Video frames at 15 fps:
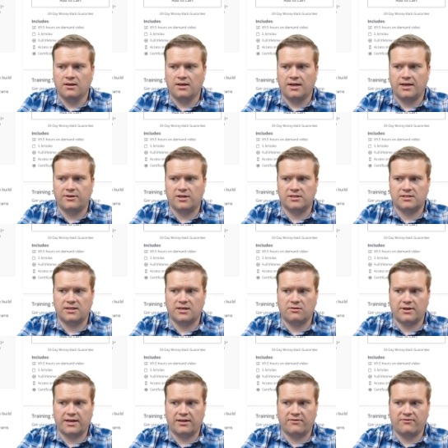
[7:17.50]
How to easily
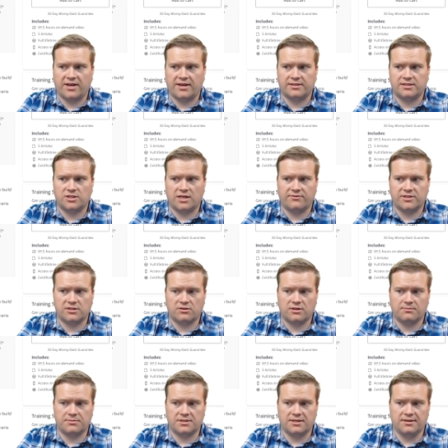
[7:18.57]
write advanced
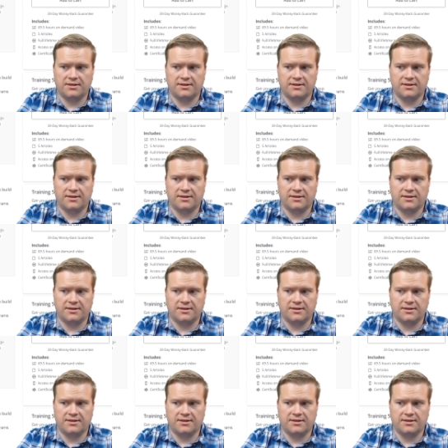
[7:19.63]
JavaScript.